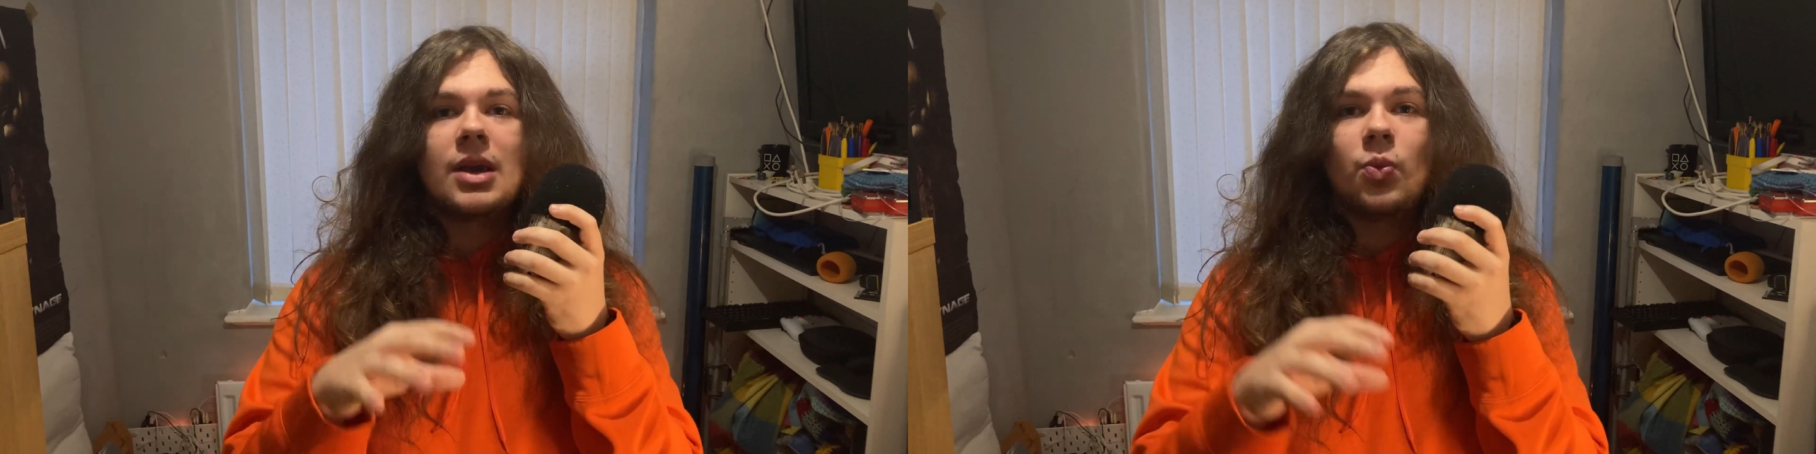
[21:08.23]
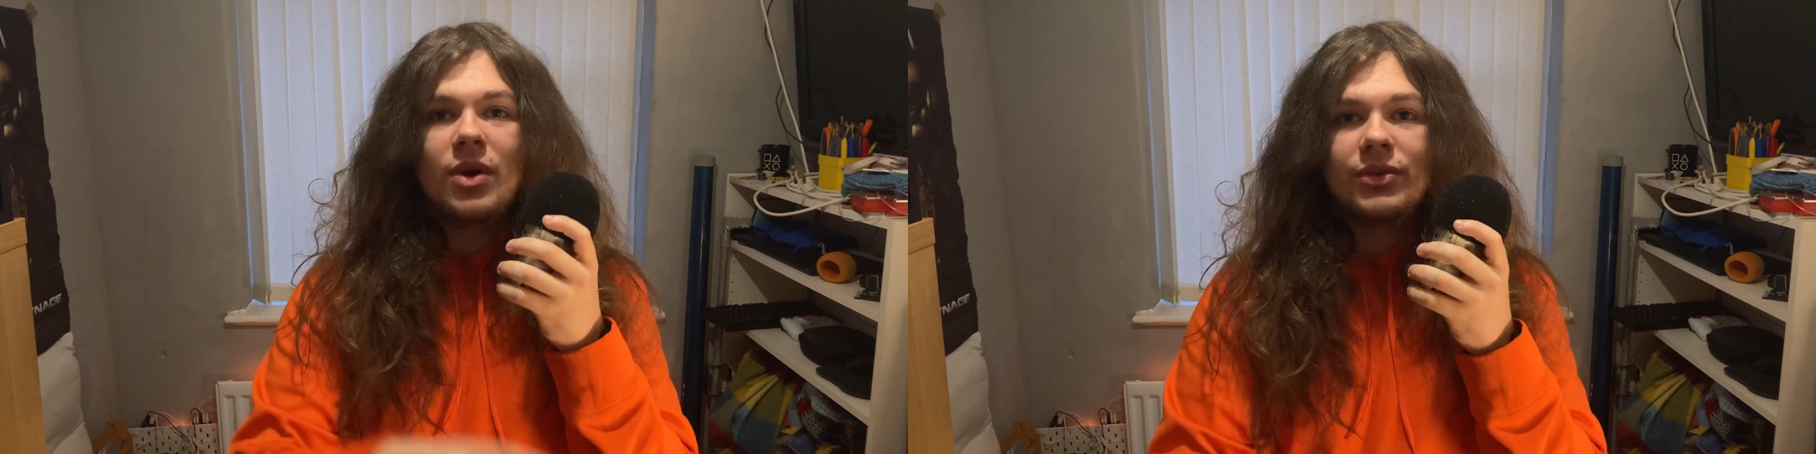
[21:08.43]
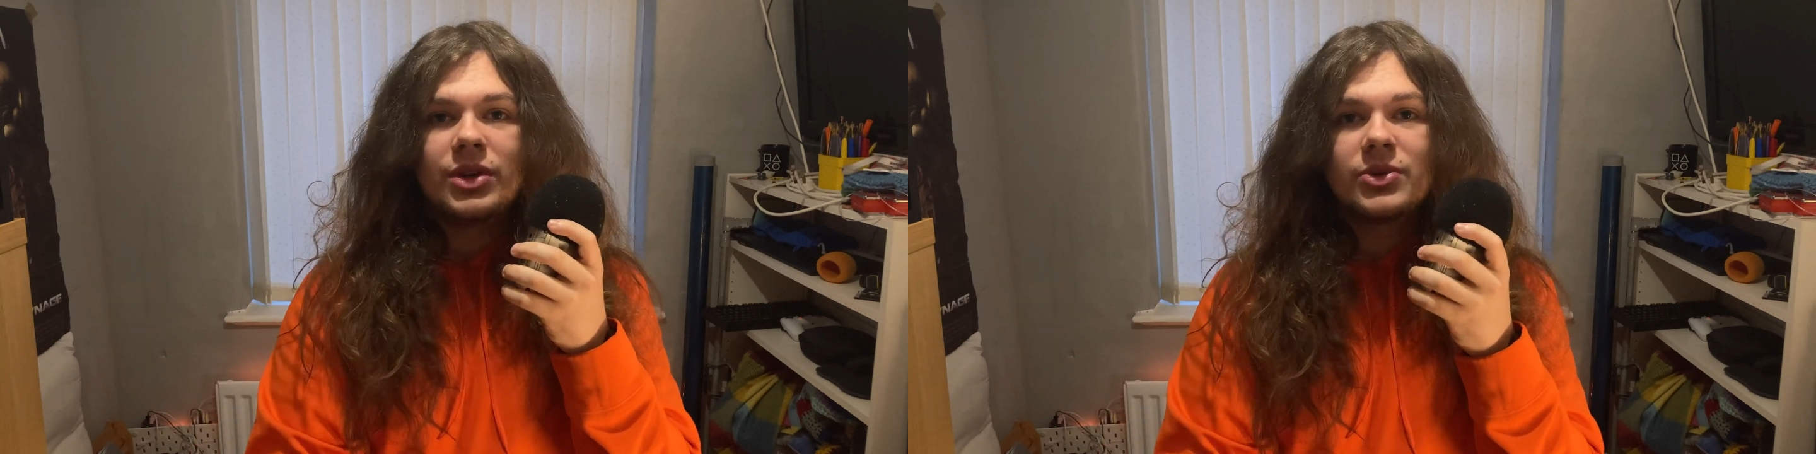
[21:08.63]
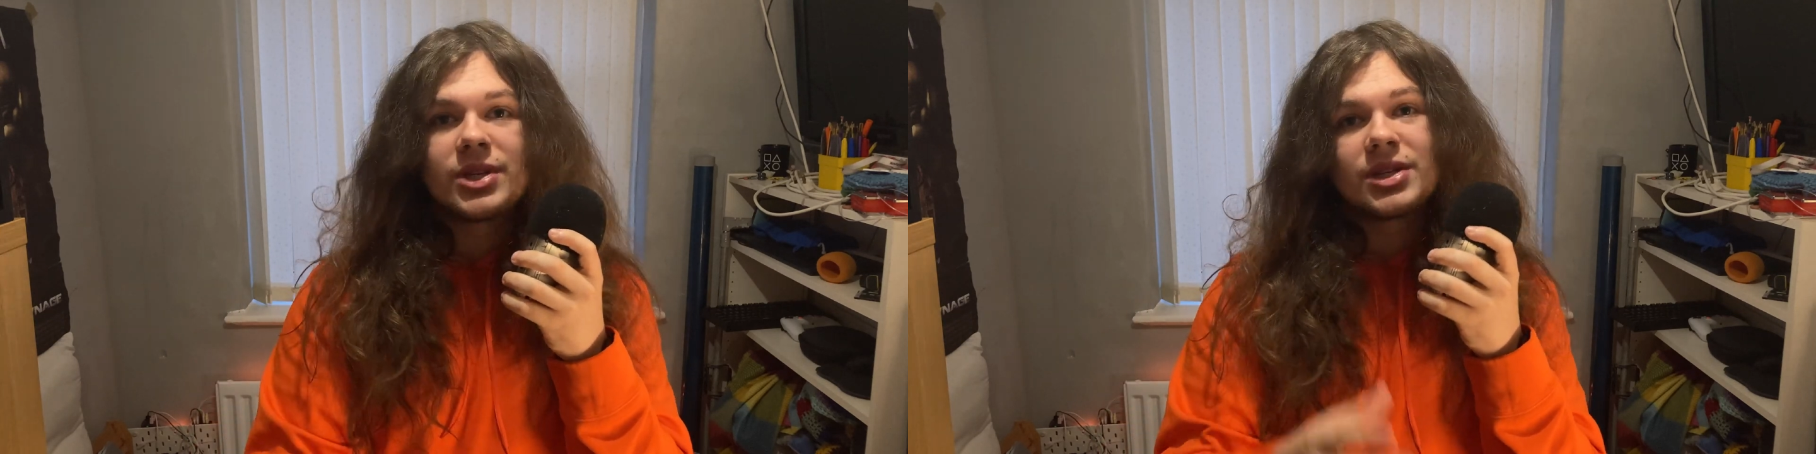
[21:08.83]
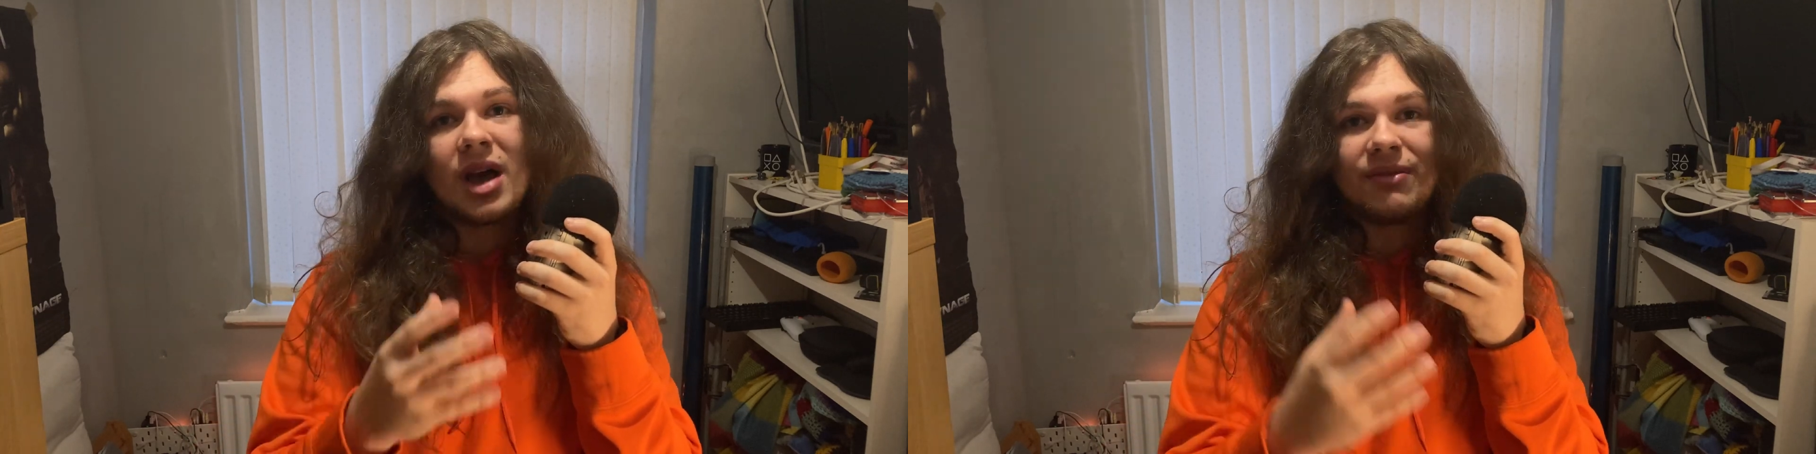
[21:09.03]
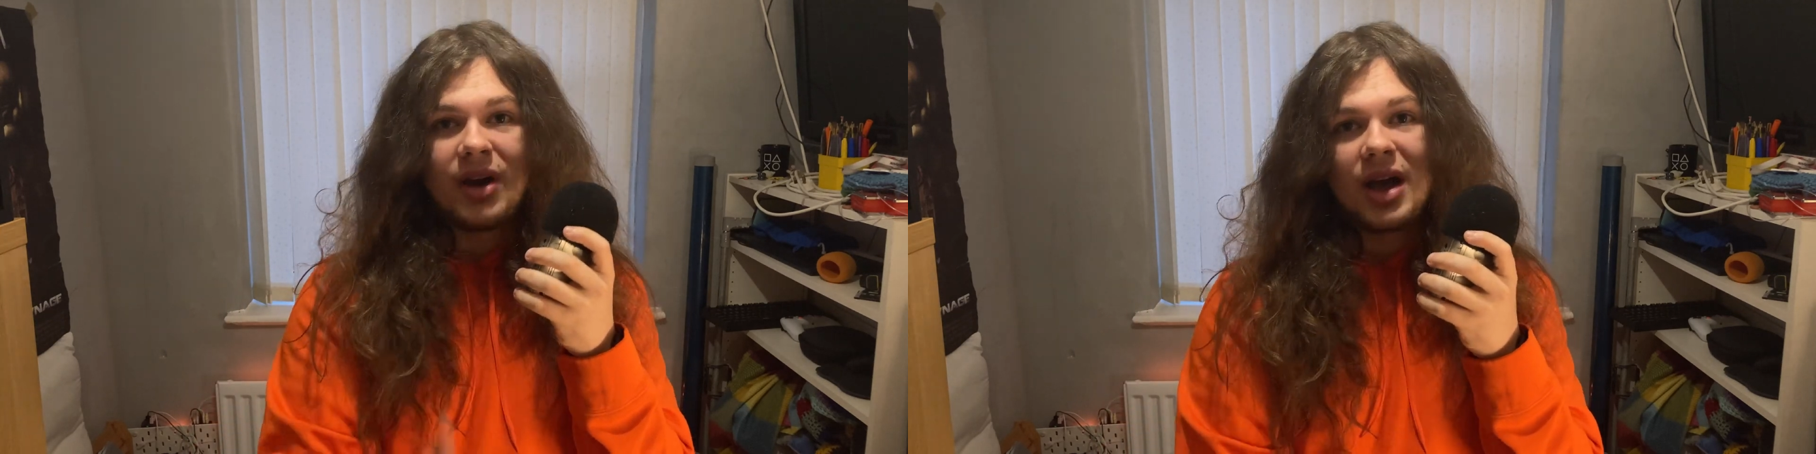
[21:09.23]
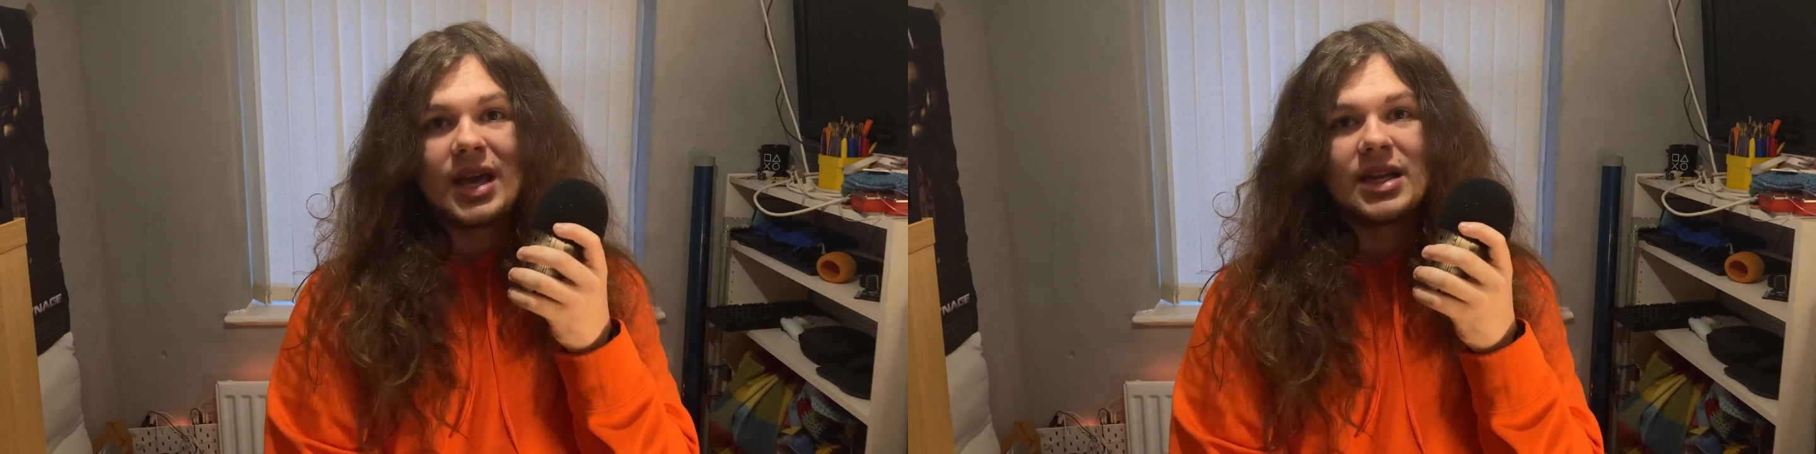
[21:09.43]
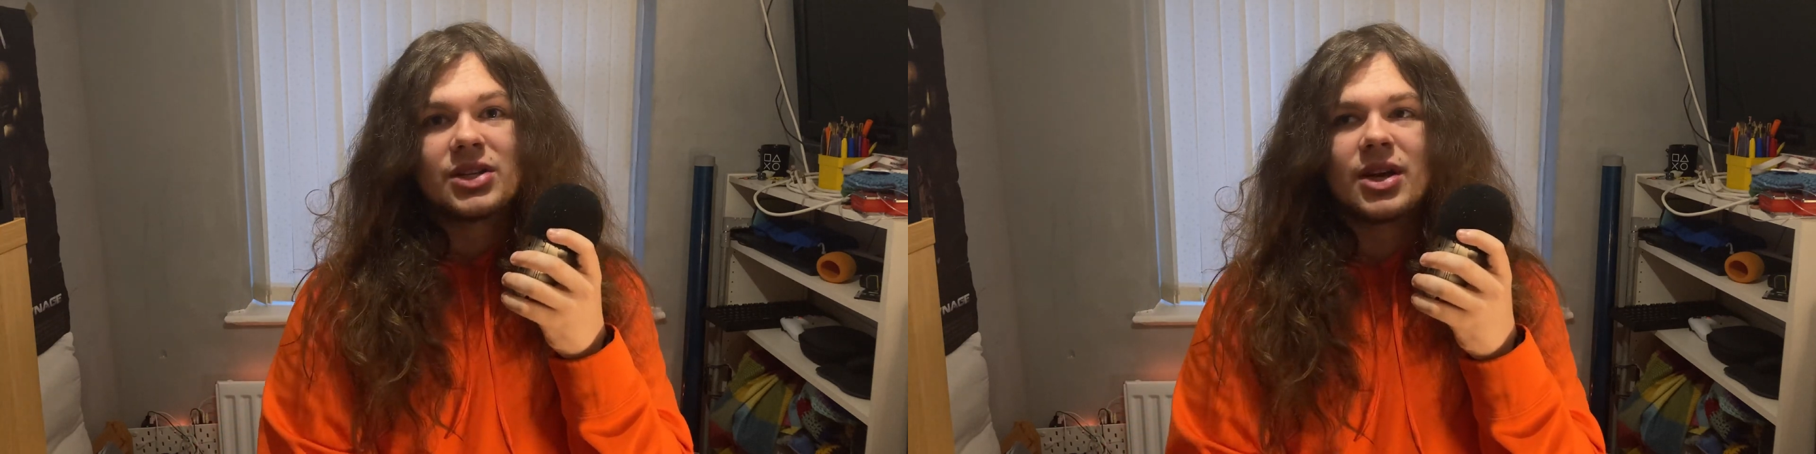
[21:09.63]
WiVRn uses
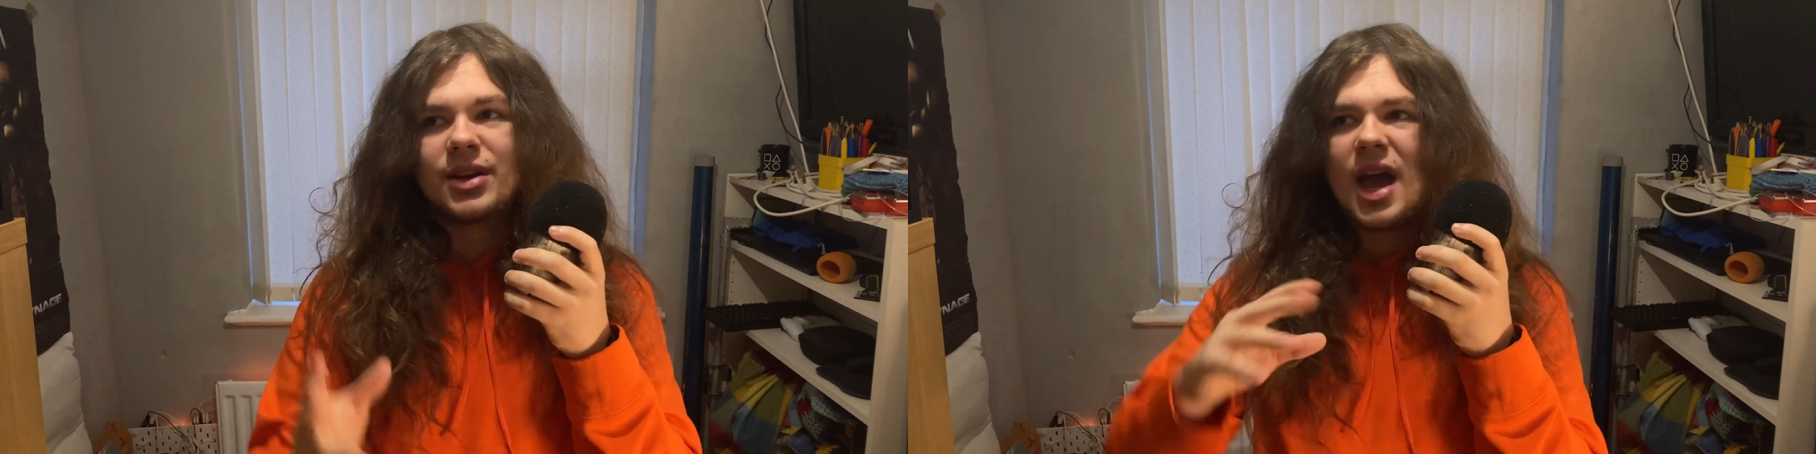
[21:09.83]
Avahi to